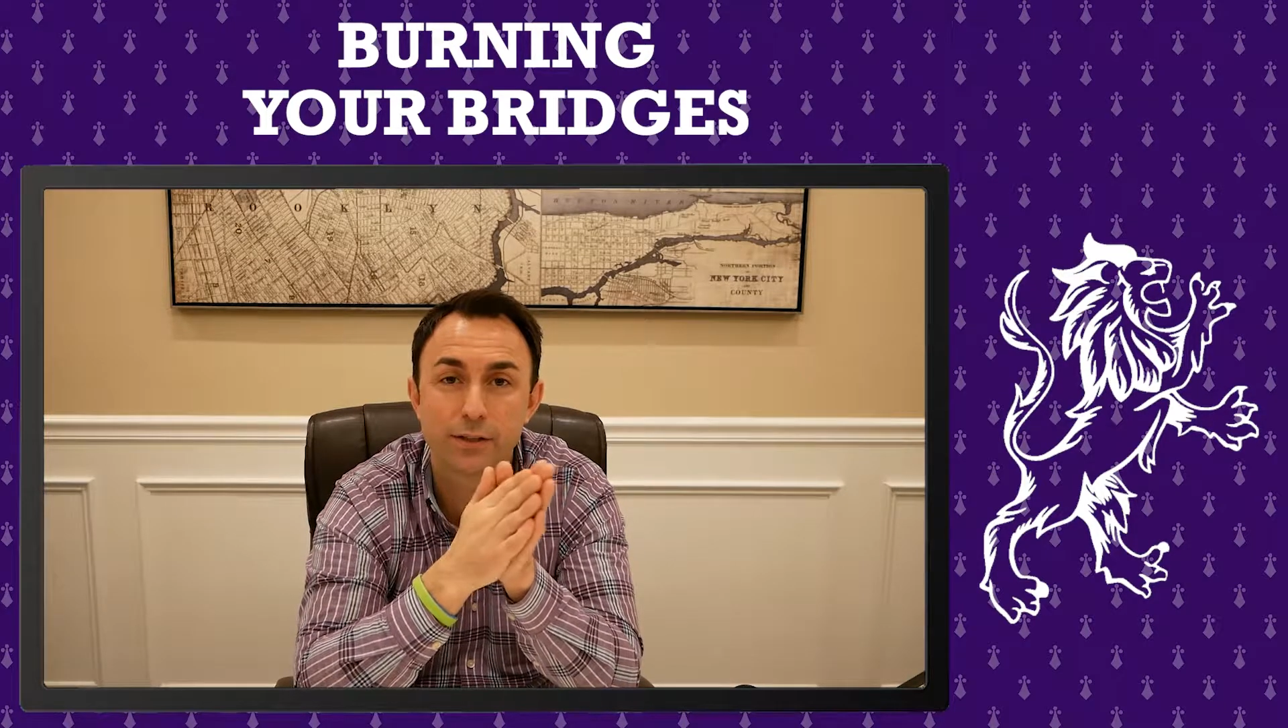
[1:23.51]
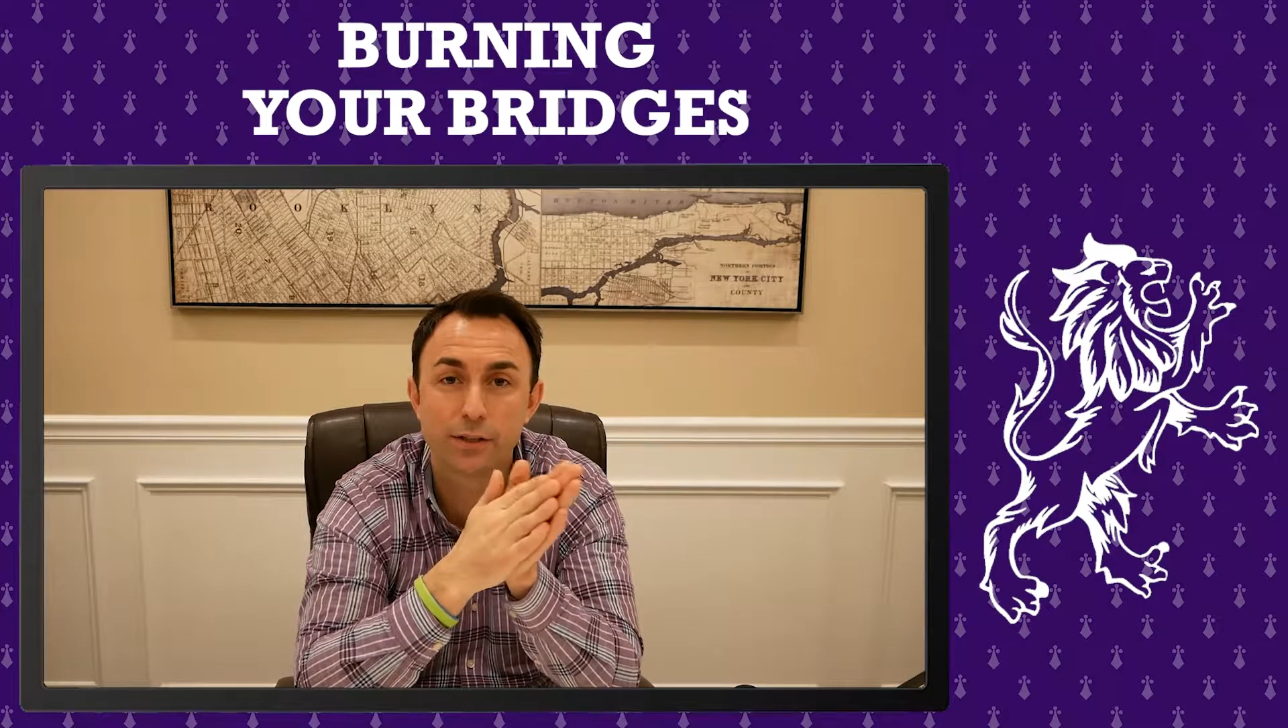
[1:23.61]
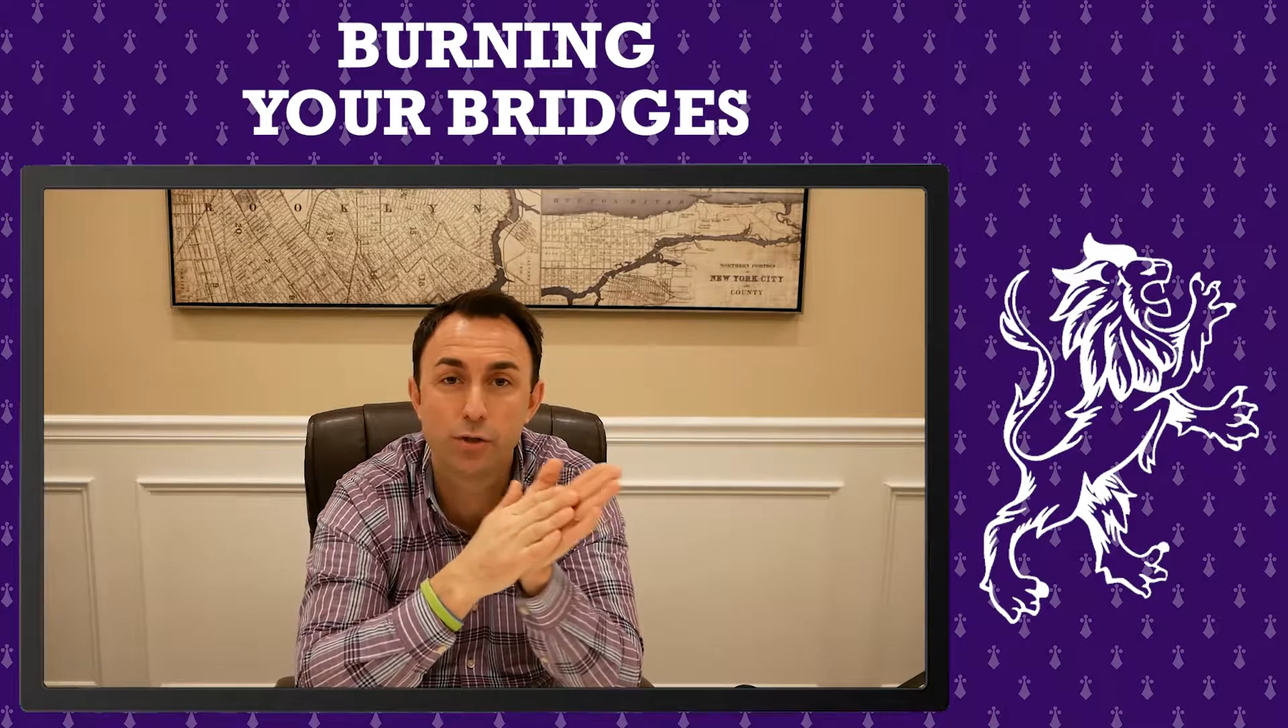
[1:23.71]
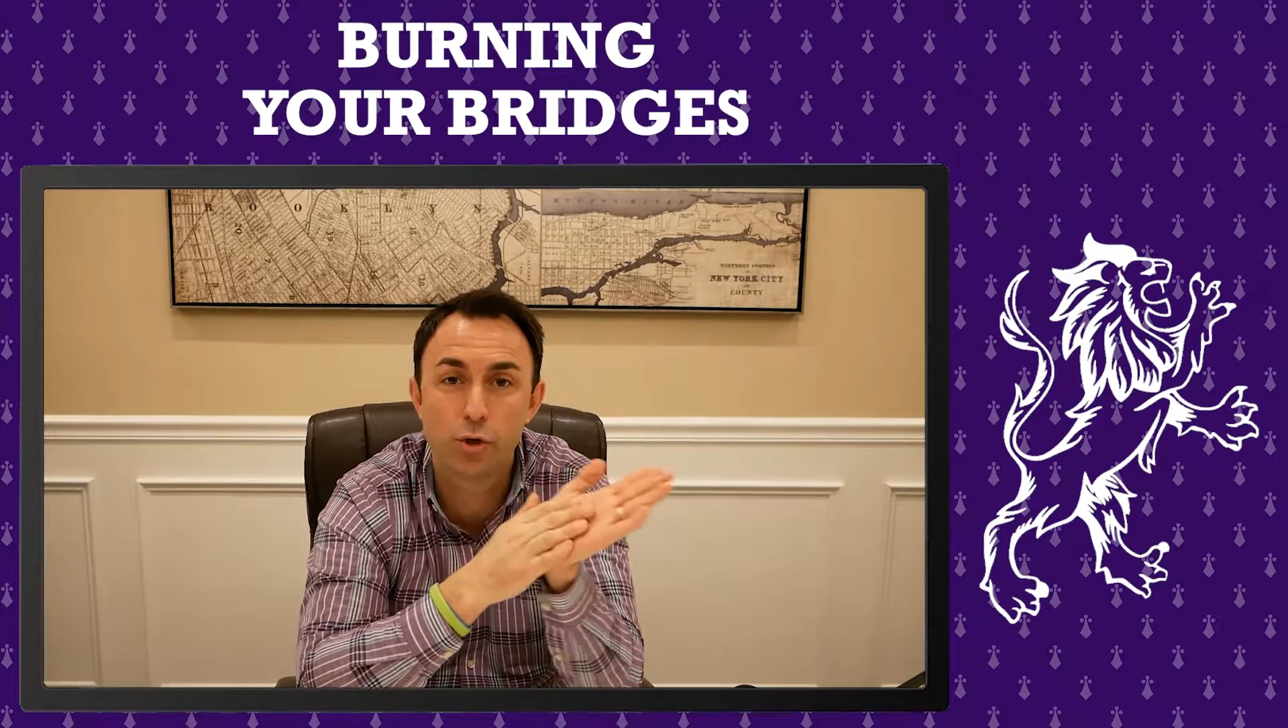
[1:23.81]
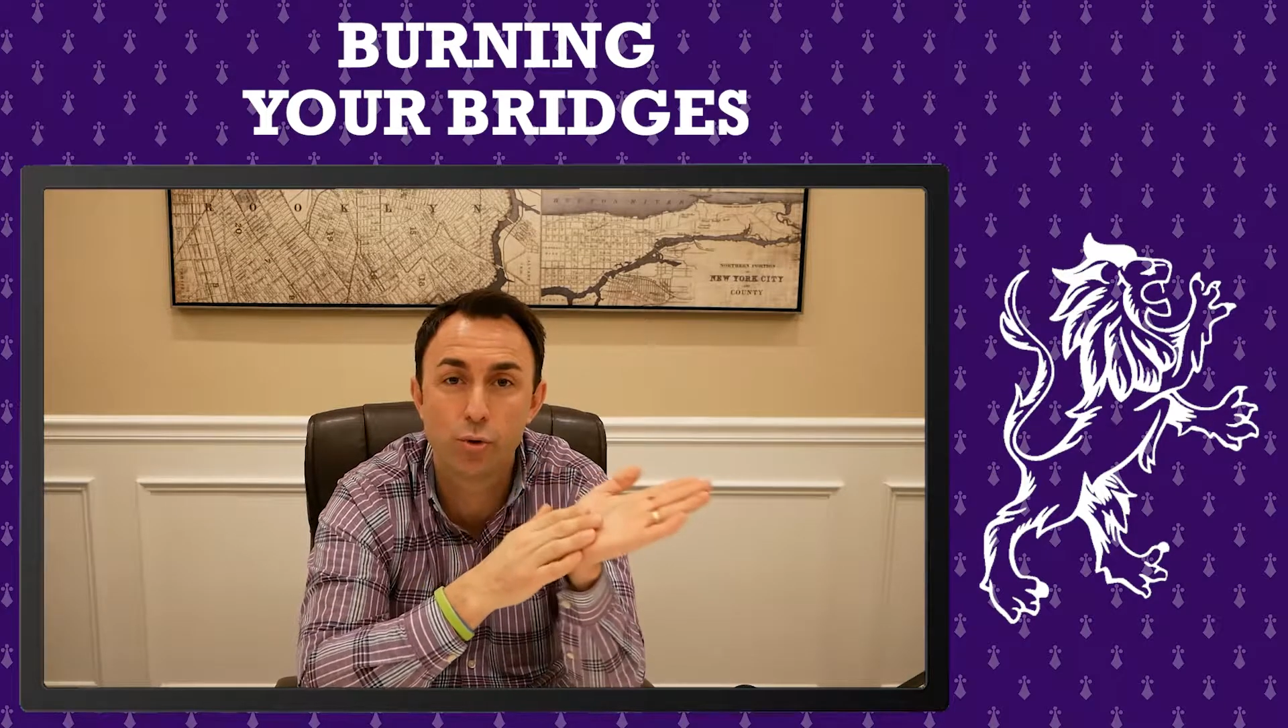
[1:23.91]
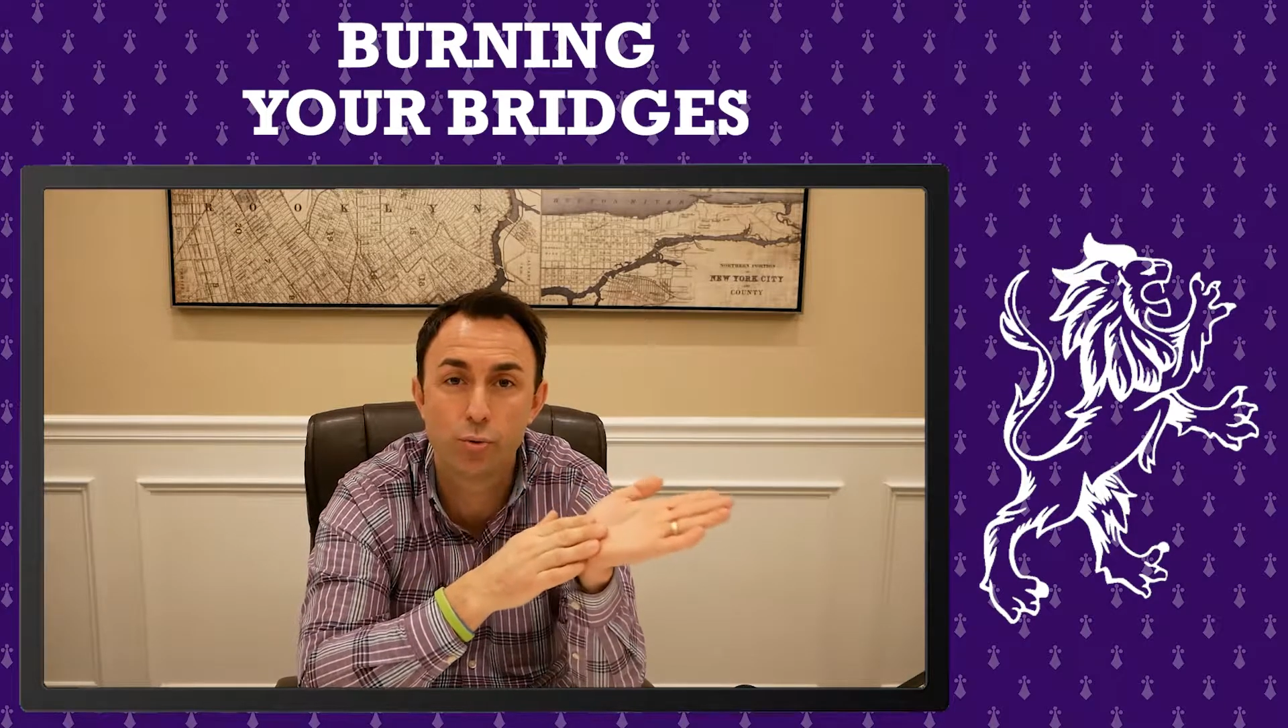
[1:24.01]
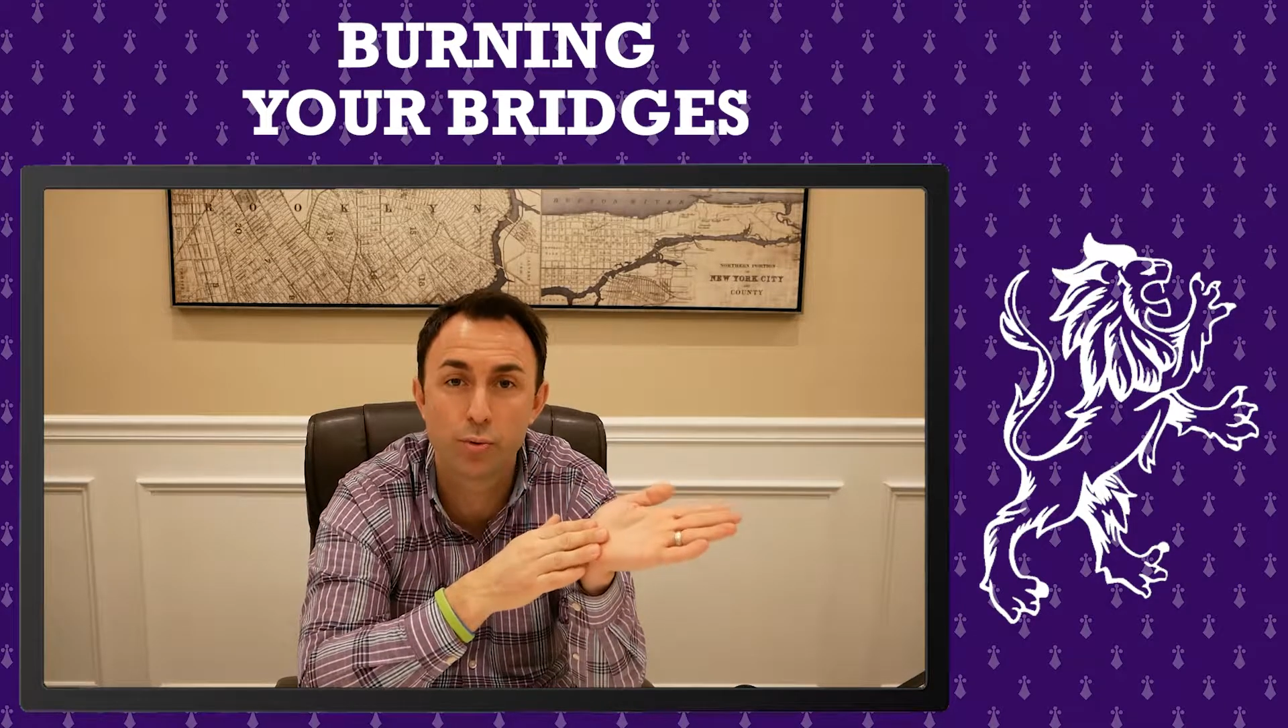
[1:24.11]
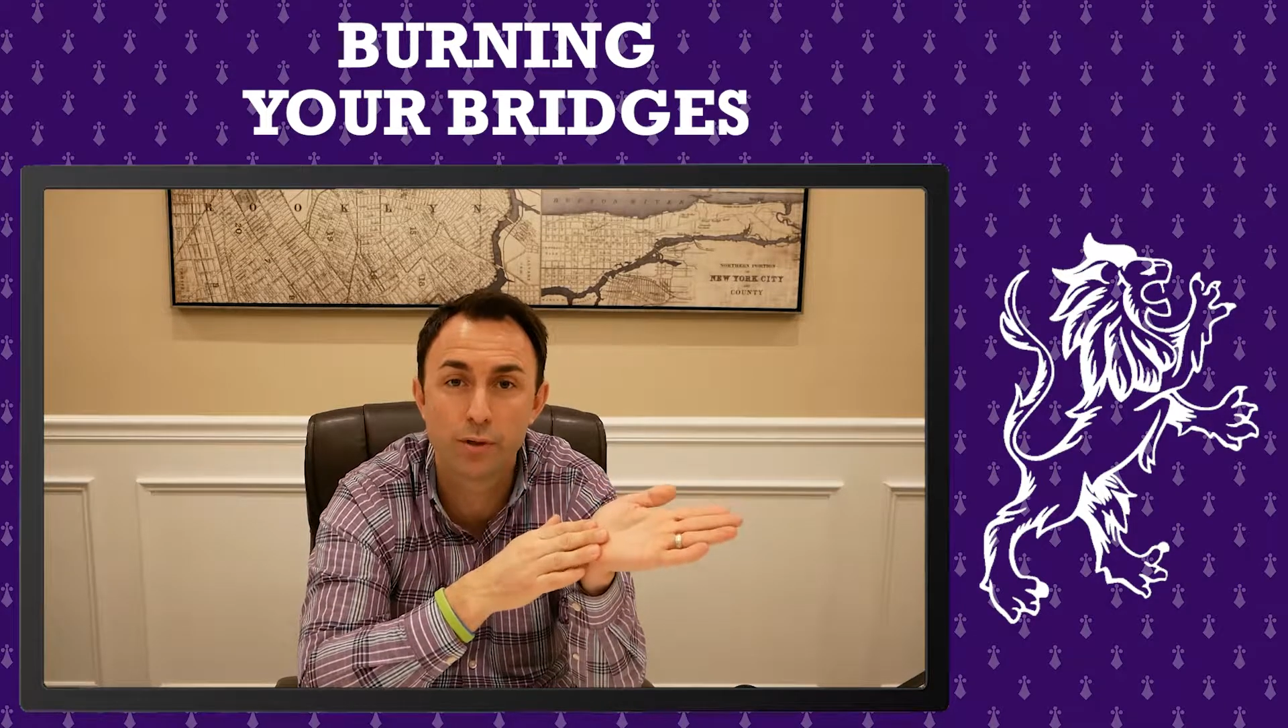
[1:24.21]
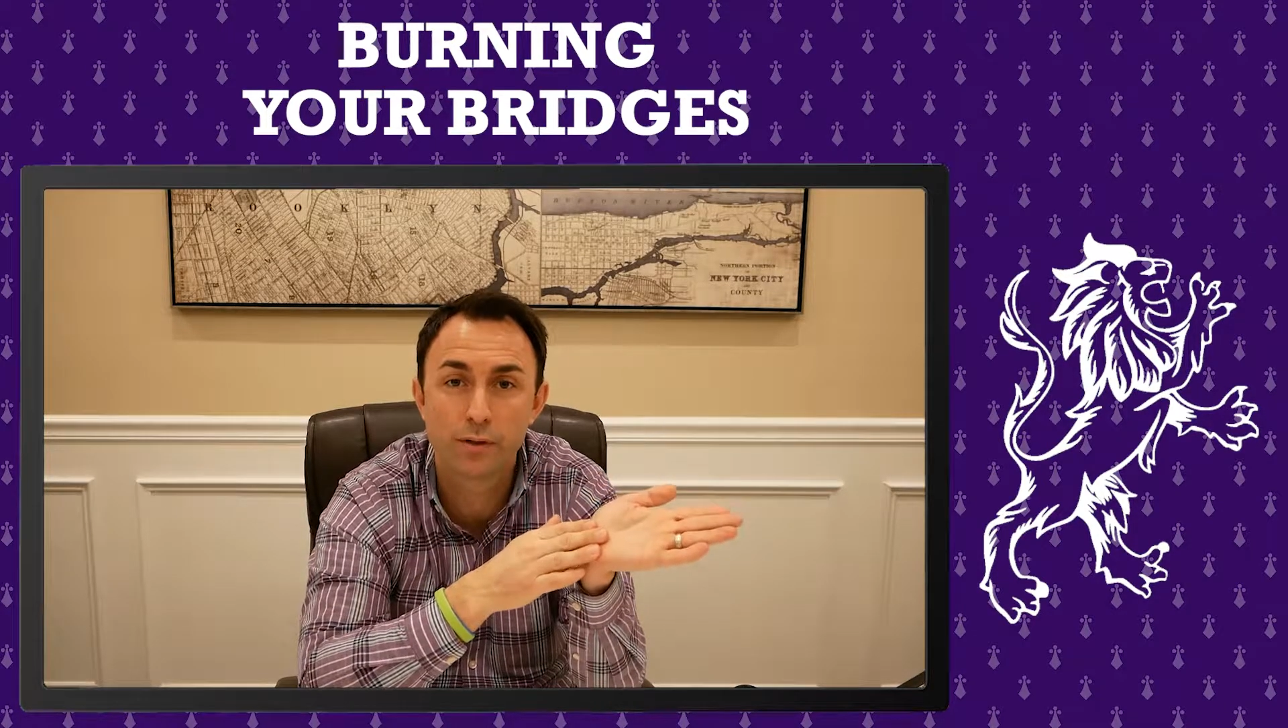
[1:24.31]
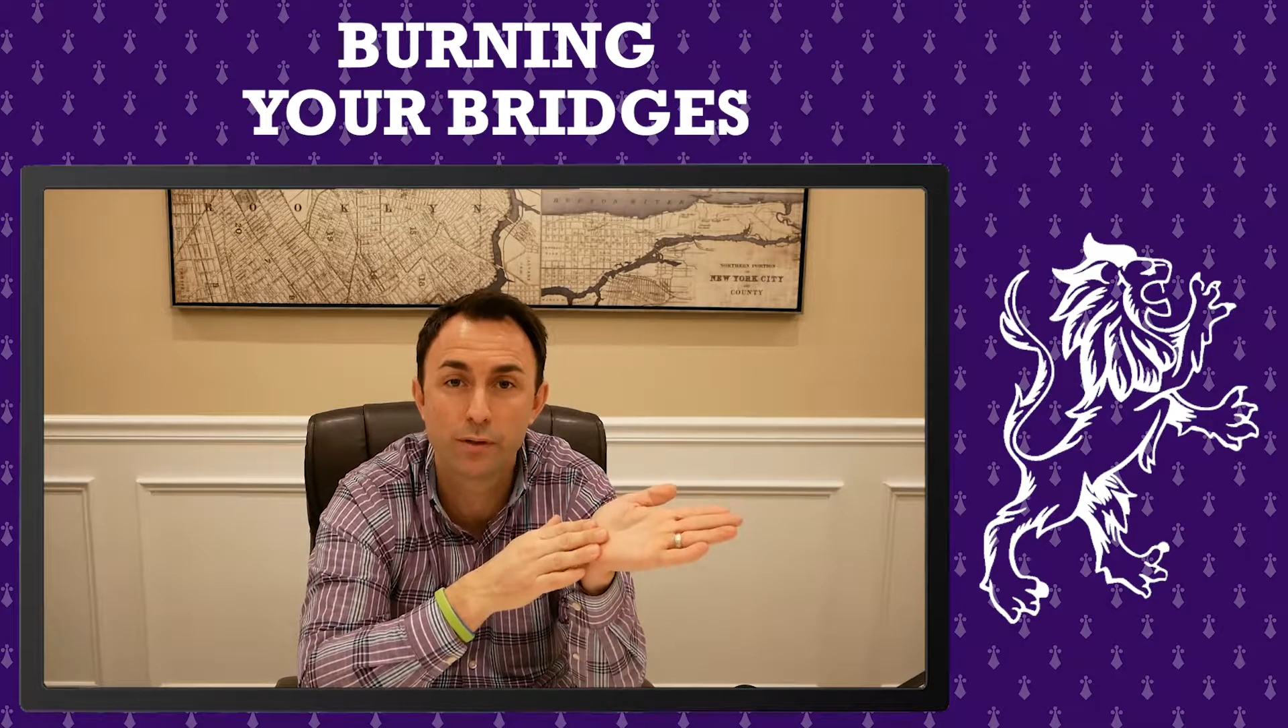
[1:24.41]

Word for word: the known,